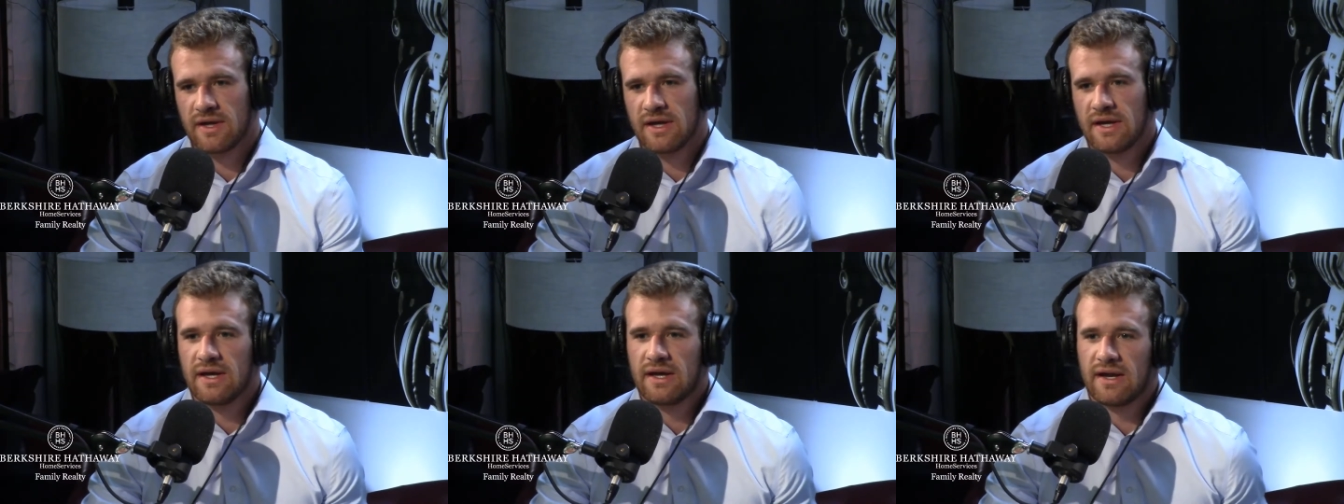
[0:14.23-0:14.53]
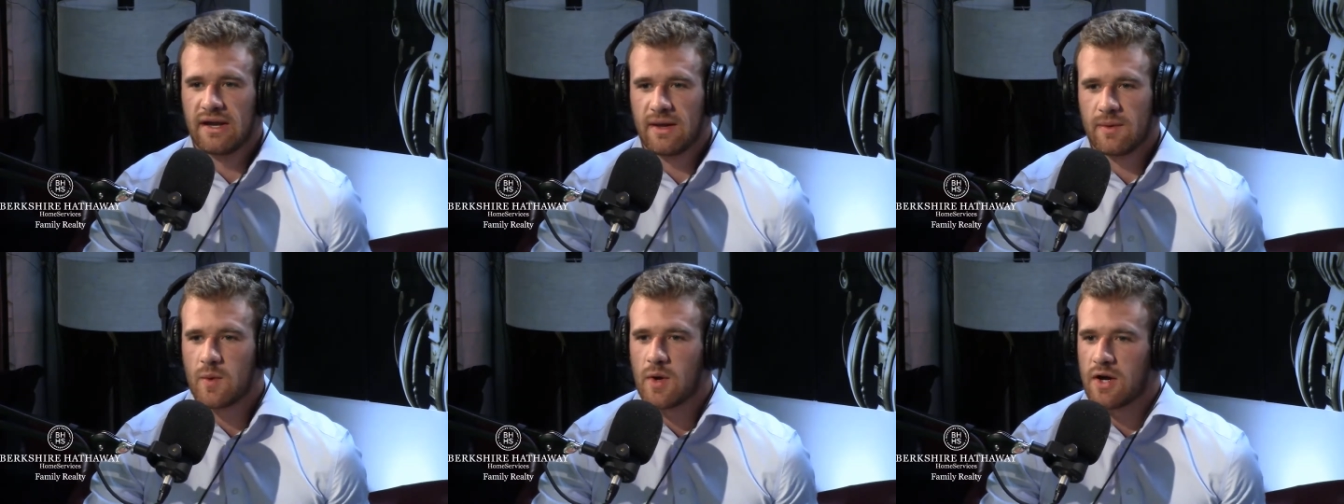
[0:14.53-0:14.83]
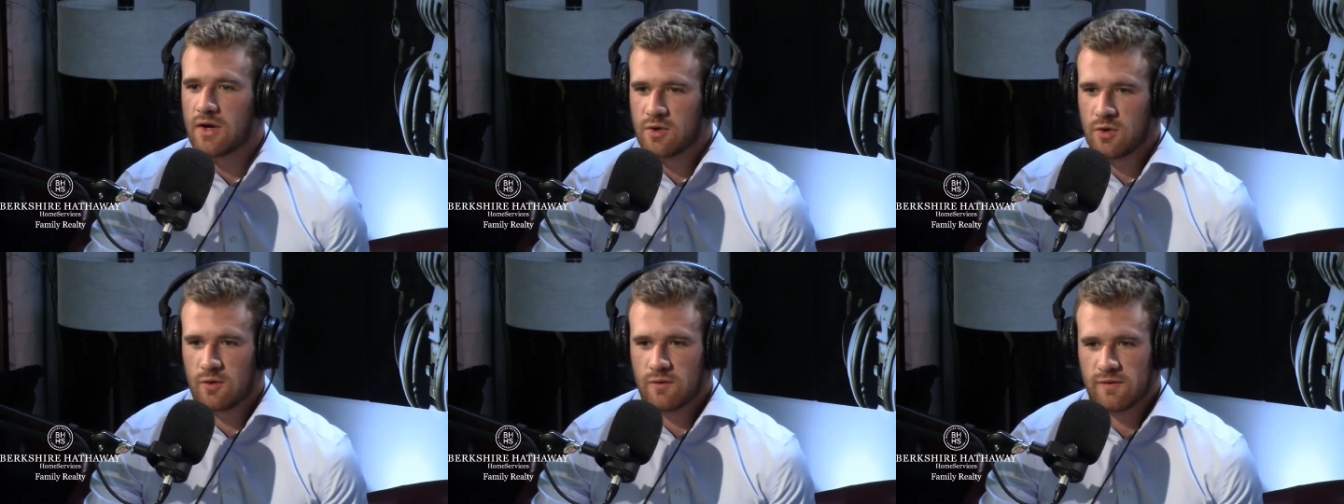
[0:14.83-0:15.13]
And I
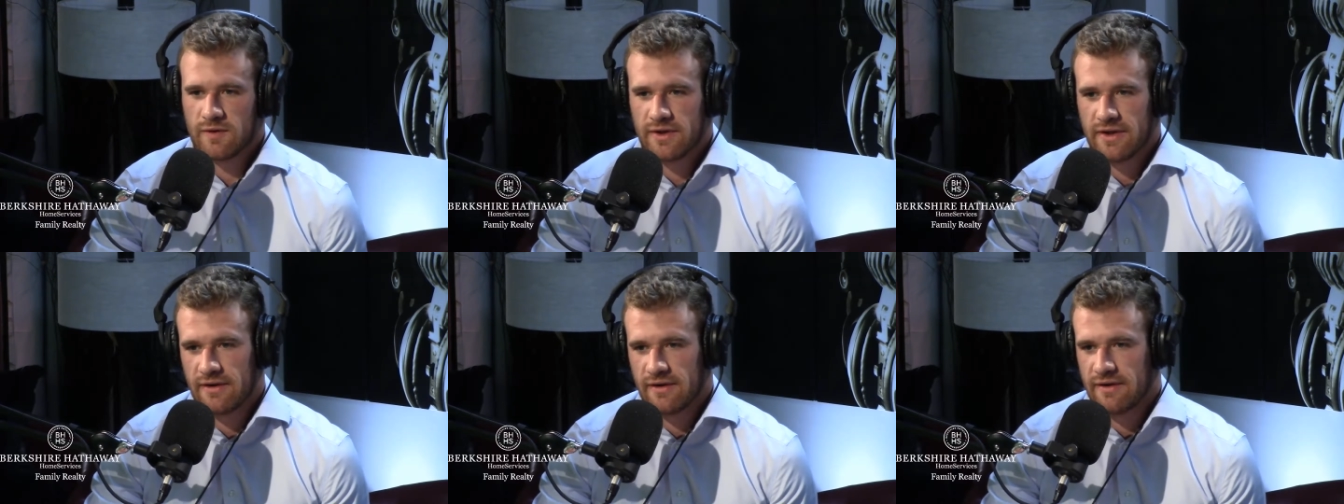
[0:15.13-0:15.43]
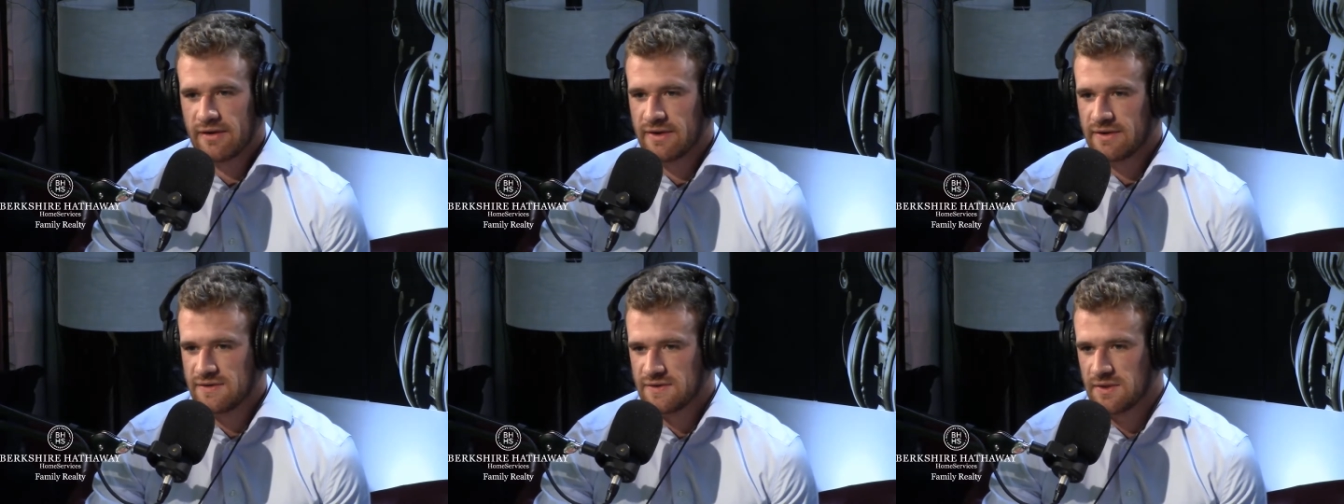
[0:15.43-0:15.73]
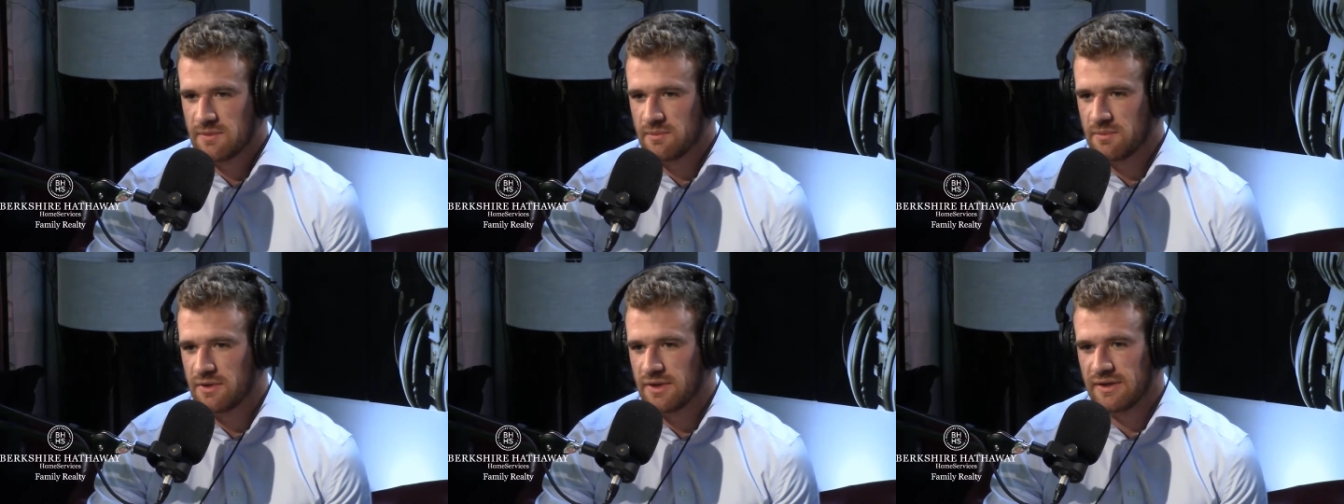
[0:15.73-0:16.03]
walk over there and it's
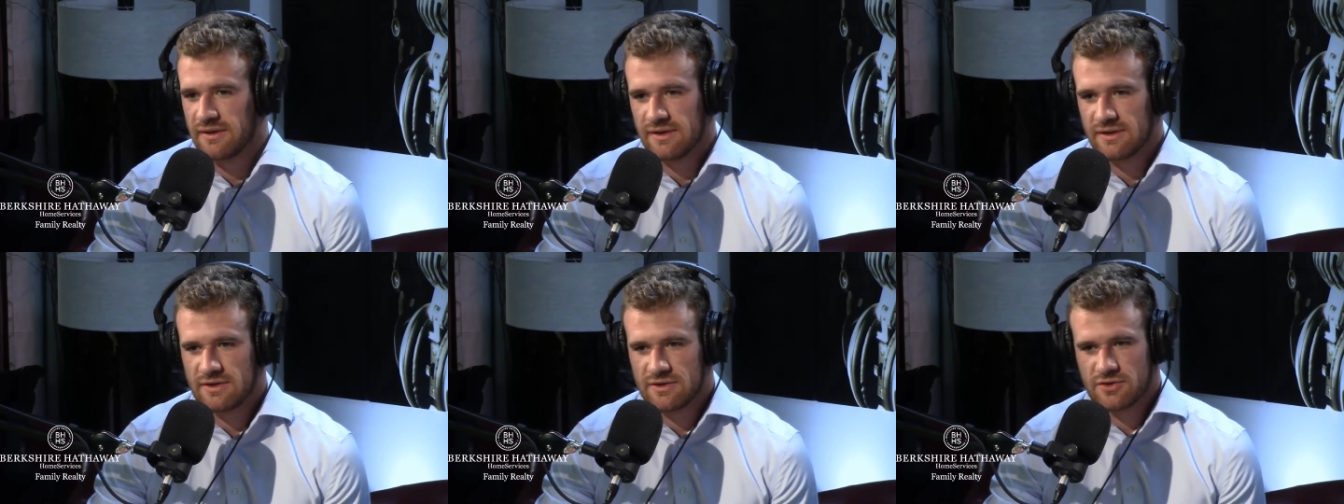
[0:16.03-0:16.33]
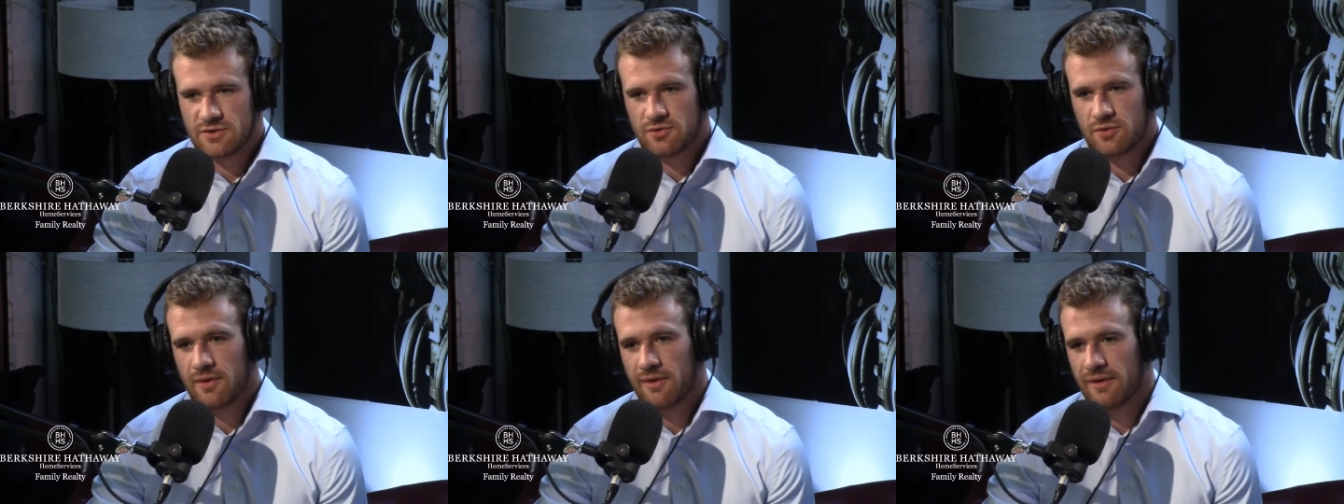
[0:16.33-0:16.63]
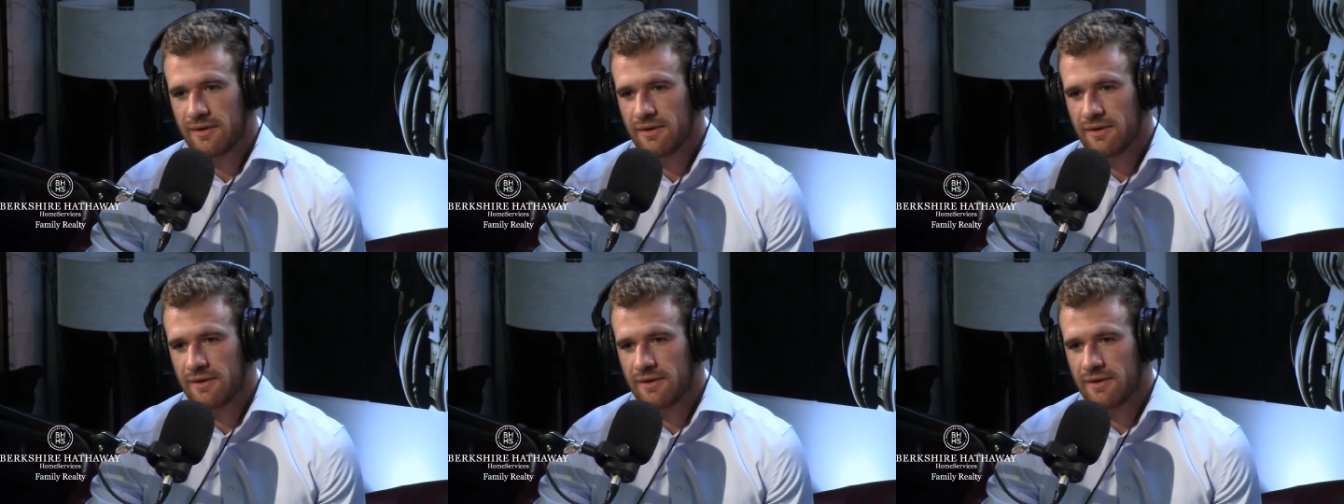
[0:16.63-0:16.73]
completely destroyed.